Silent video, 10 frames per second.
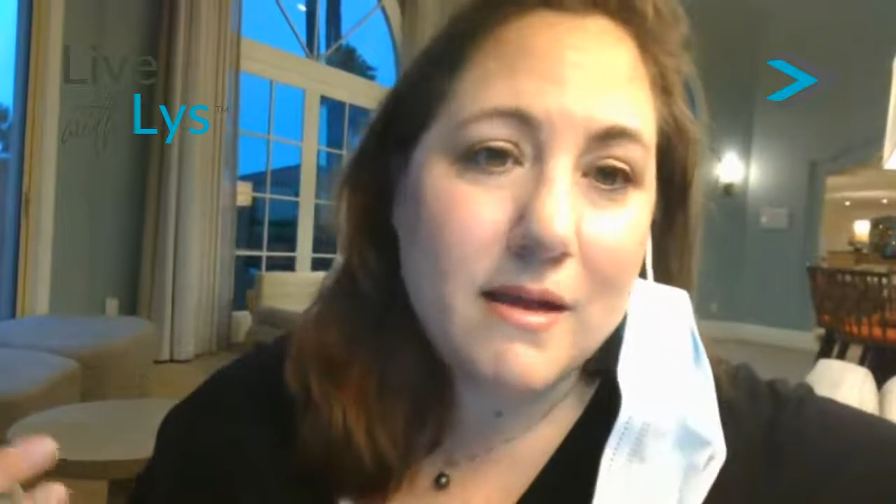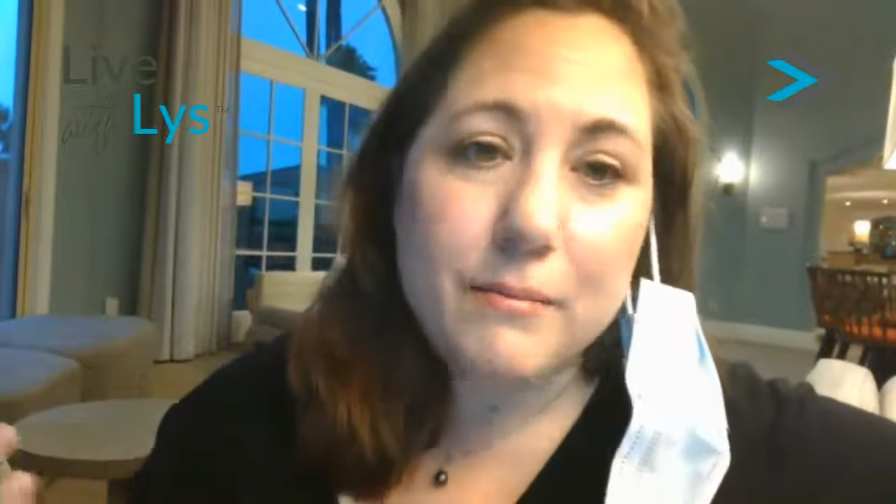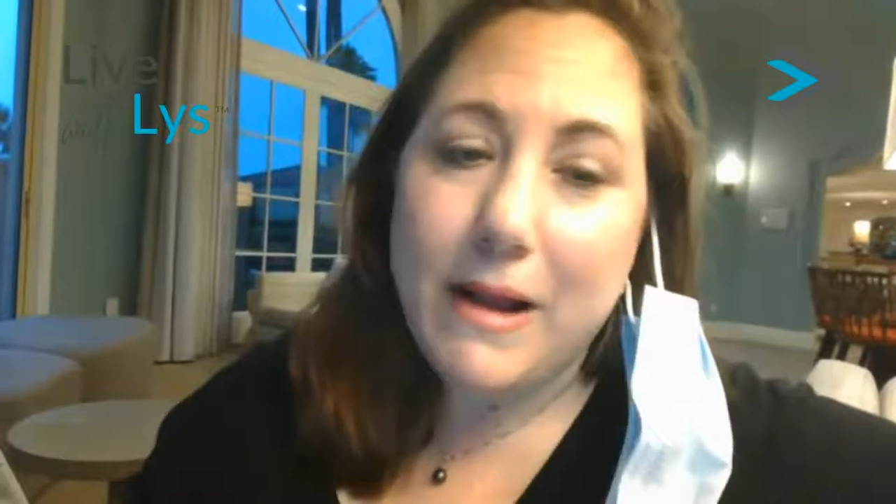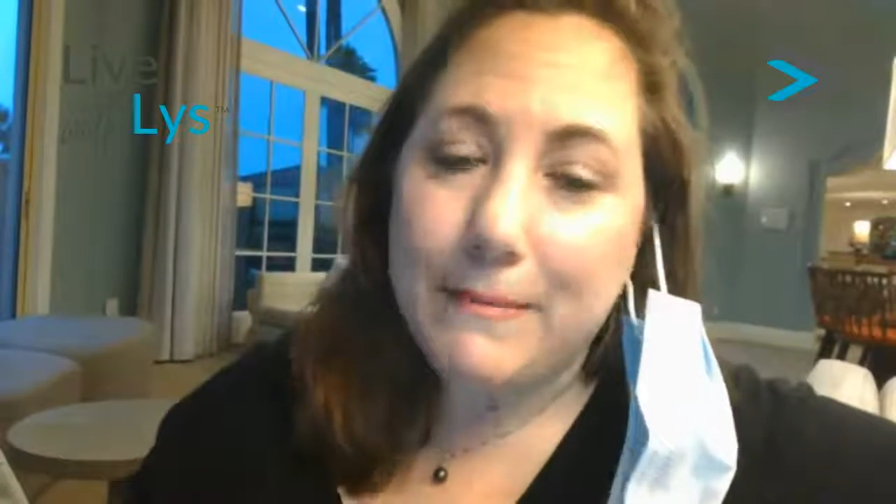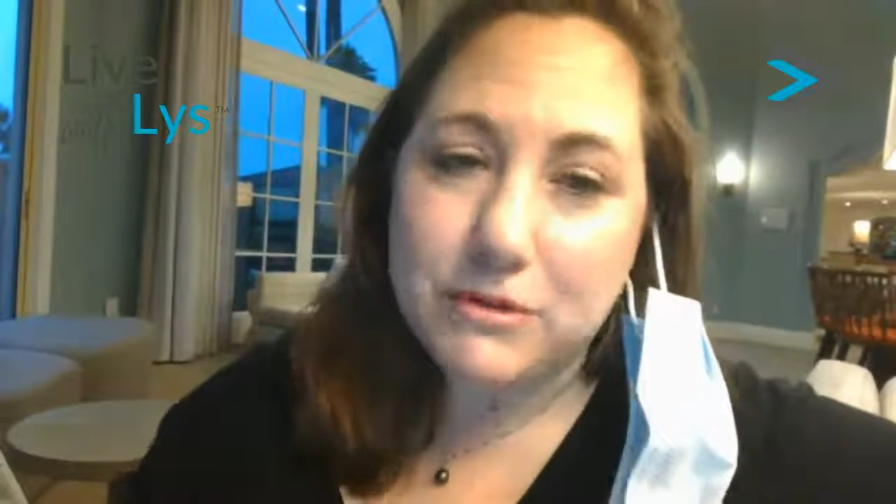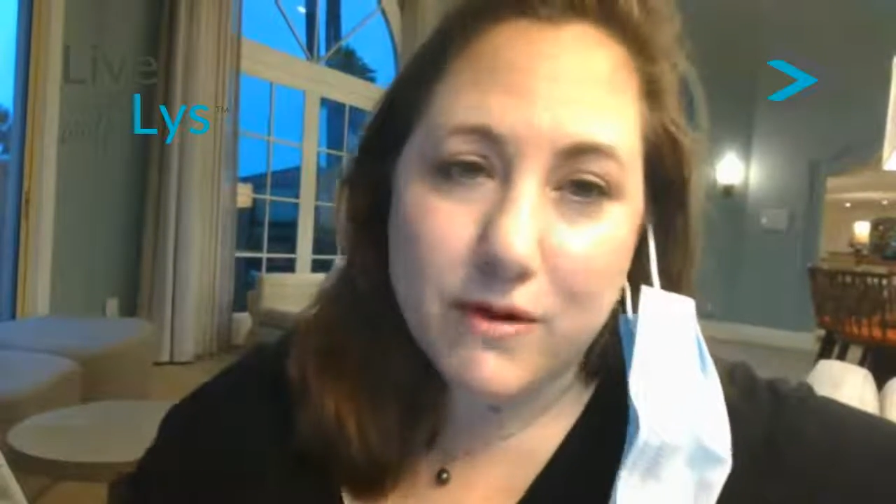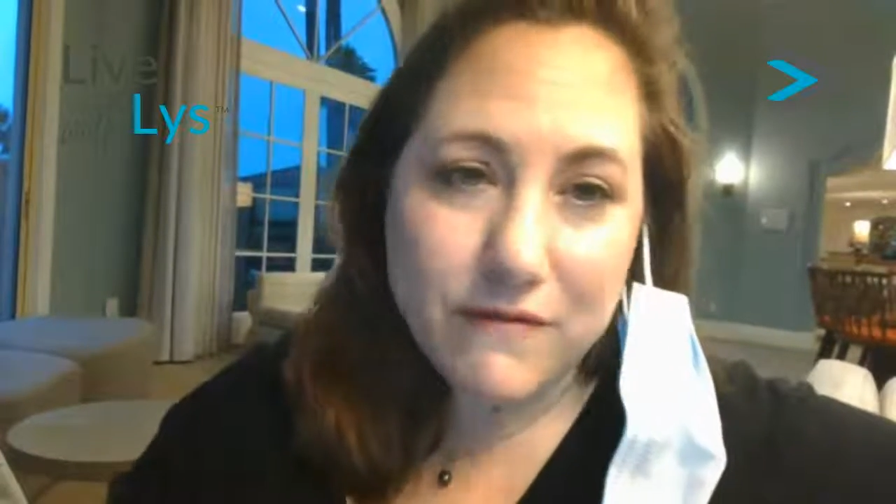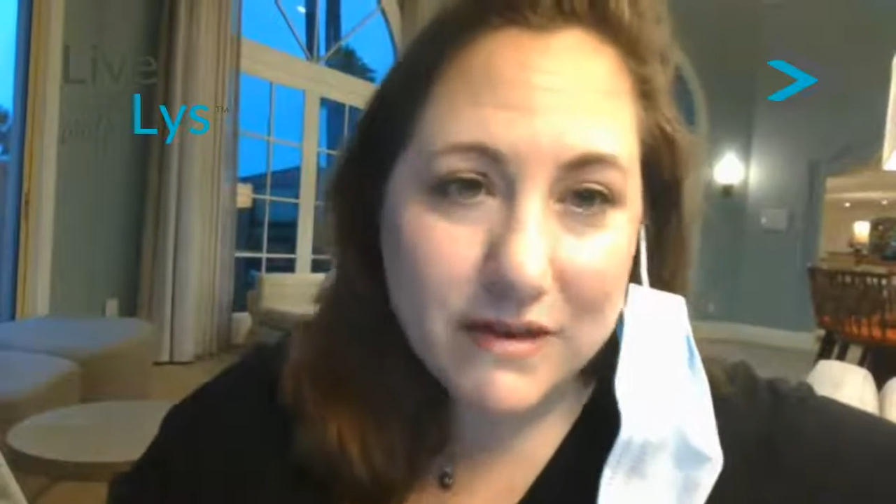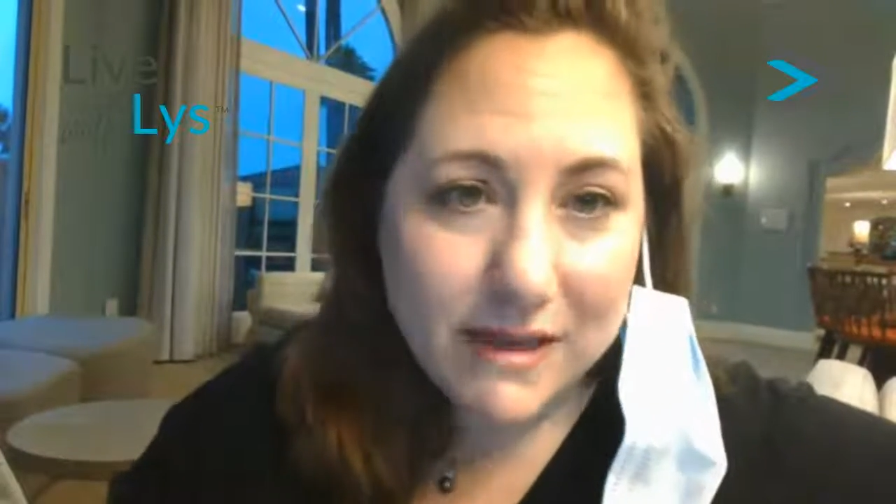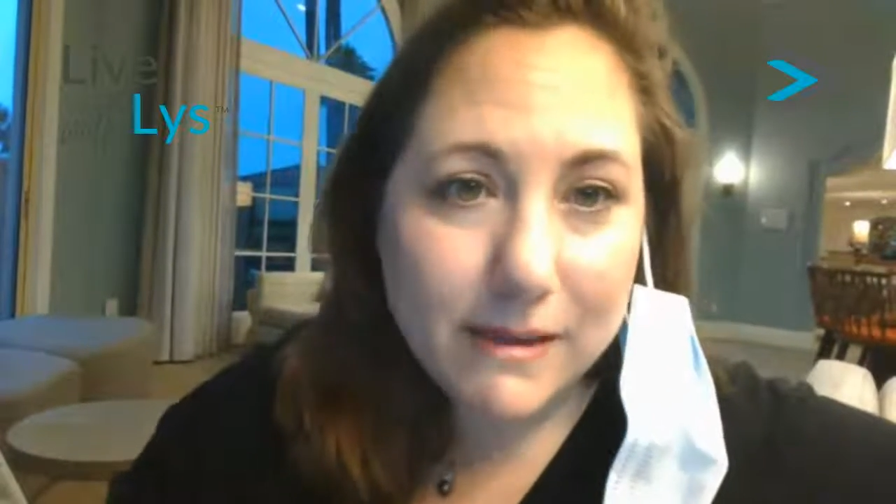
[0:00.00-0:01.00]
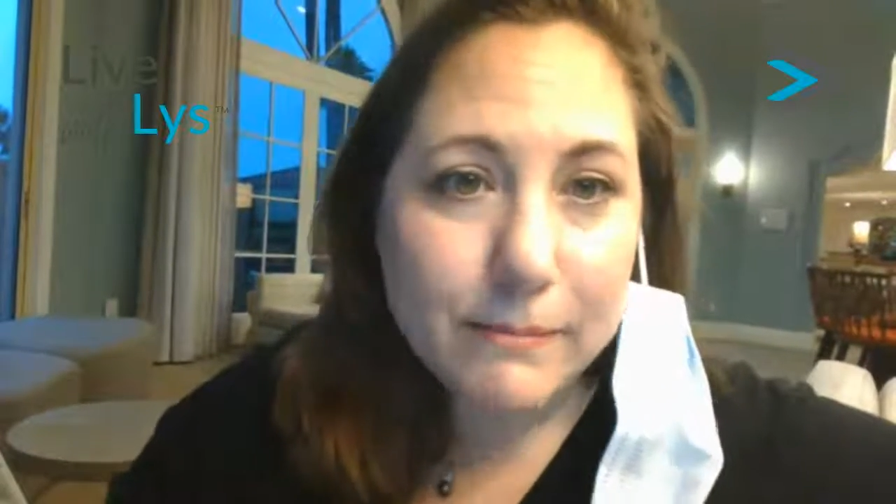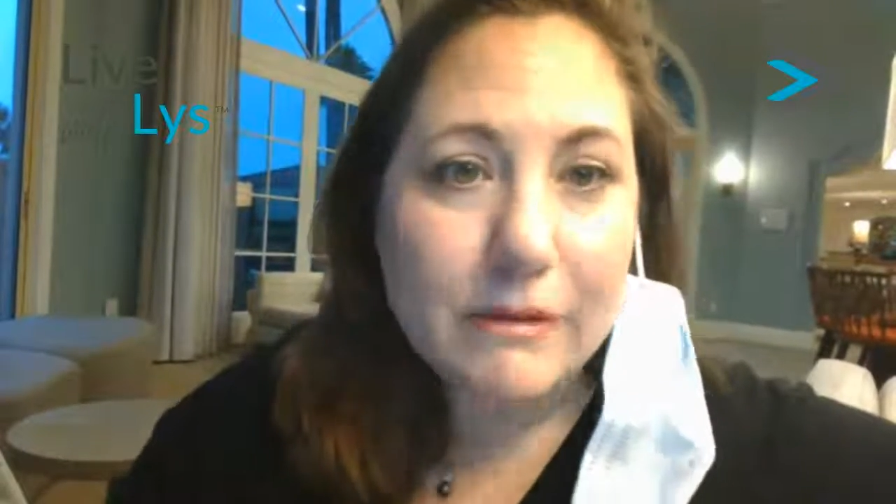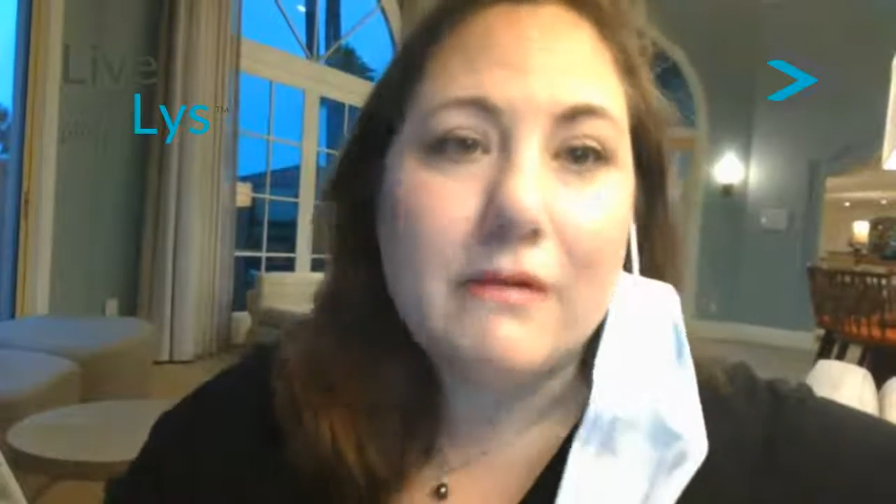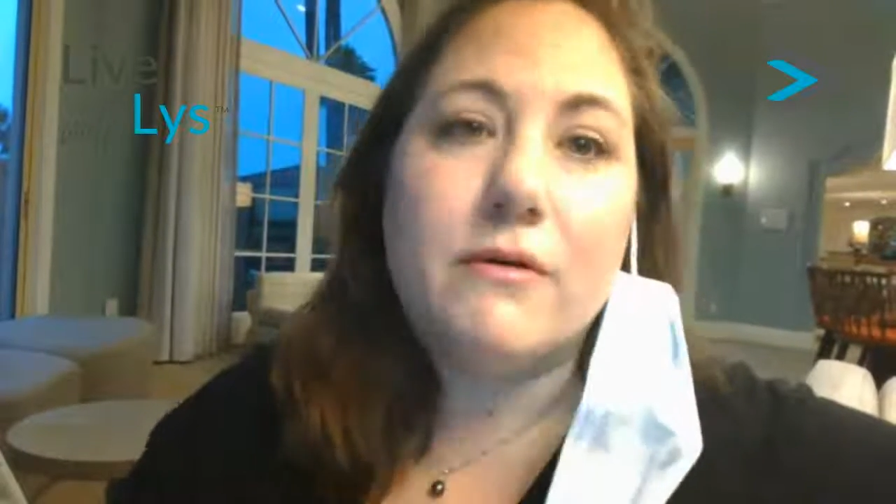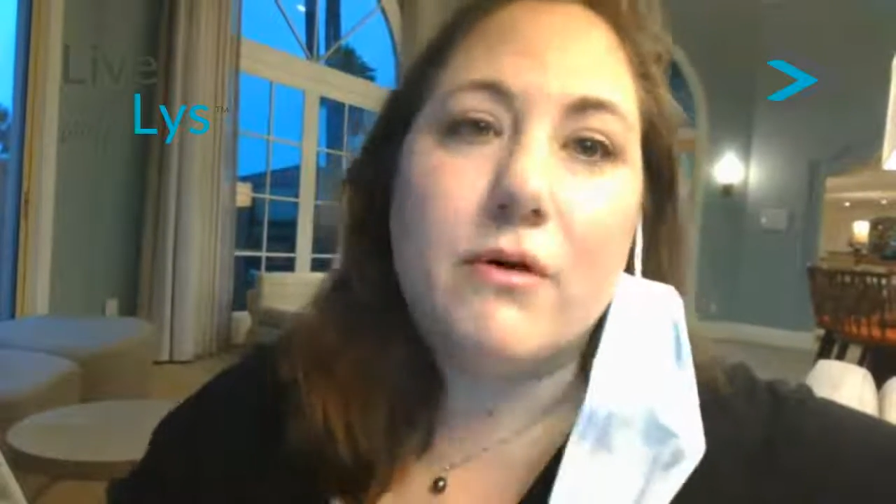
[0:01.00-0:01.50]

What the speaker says: perhaps you have an ebook,